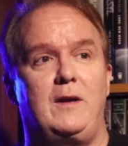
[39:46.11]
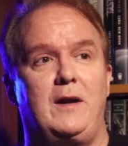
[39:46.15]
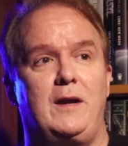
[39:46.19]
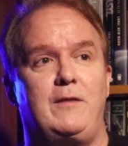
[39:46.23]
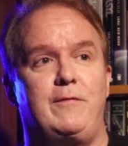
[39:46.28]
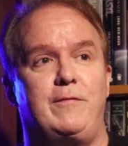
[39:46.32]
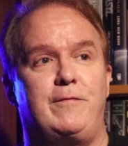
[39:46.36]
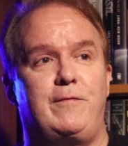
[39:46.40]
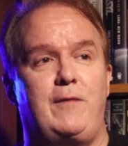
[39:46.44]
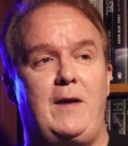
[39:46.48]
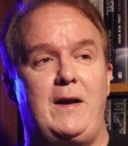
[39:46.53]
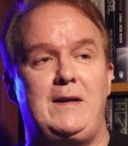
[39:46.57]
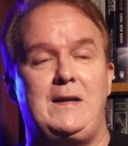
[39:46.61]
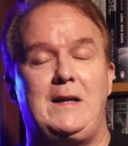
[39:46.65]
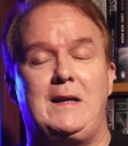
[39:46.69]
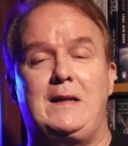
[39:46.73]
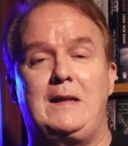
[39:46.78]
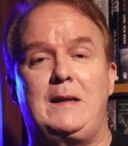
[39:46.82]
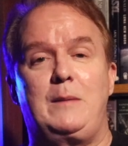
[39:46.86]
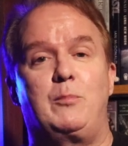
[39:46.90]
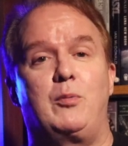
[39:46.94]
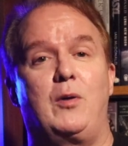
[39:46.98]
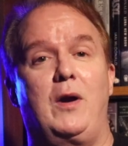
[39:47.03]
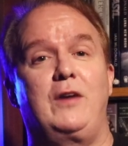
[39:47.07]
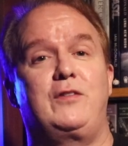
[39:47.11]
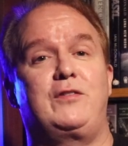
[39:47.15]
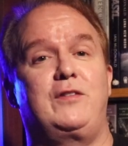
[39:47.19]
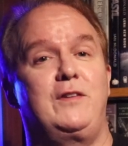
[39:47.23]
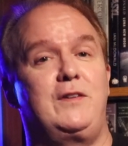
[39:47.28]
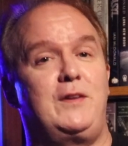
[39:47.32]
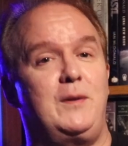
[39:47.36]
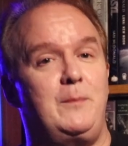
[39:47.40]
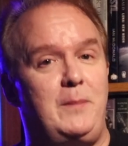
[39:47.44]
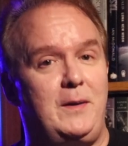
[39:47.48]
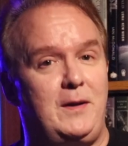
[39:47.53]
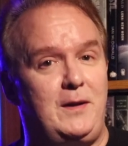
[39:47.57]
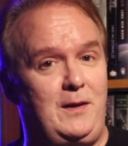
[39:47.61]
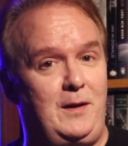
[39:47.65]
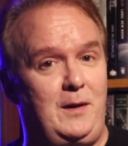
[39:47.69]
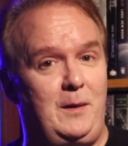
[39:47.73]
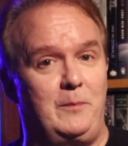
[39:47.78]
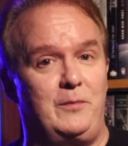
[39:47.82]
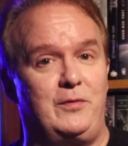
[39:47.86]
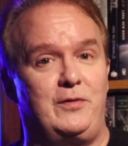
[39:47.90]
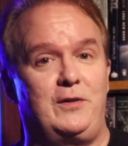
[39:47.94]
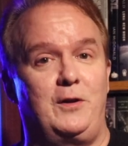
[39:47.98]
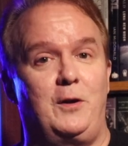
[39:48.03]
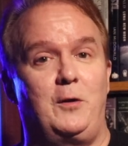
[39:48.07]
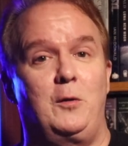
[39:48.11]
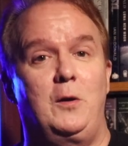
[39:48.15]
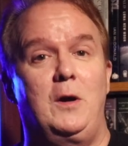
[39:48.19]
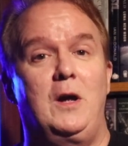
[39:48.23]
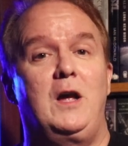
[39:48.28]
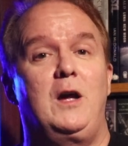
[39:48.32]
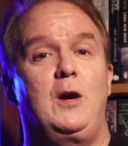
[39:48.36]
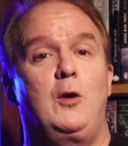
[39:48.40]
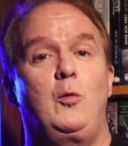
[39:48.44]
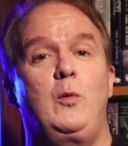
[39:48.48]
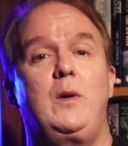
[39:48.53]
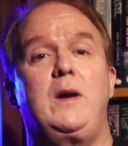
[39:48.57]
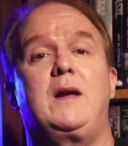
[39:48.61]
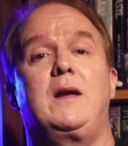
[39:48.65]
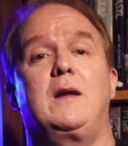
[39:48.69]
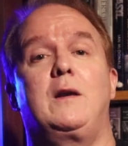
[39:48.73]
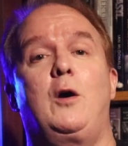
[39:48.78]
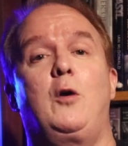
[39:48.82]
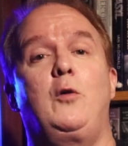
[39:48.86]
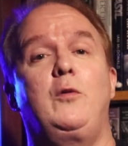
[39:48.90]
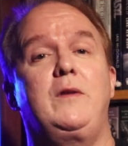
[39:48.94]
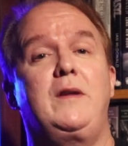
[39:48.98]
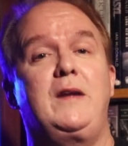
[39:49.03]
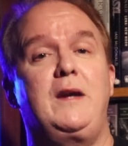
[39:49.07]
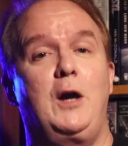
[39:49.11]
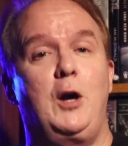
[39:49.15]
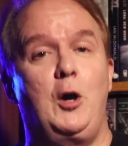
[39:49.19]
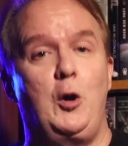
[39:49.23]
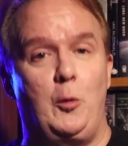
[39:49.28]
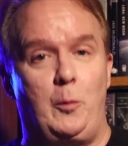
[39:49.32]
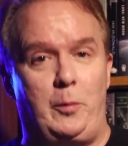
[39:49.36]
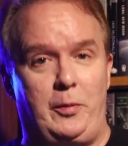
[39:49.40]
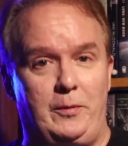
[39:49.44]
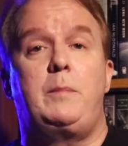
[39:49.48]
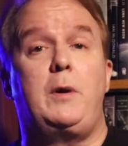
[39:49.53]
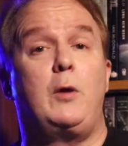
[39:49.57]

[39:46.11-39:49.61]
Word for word: like, frighteningly prescient it becomes, so we can only hope.